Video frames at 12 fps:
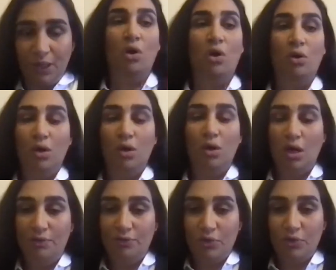
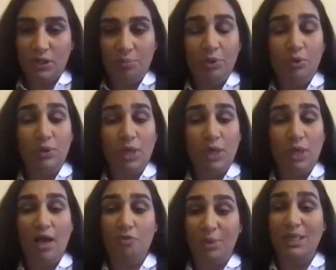So, for example, we
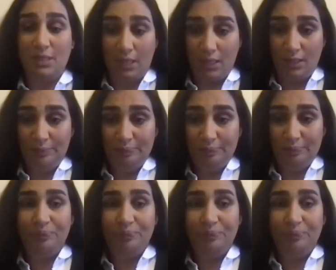have Plastica.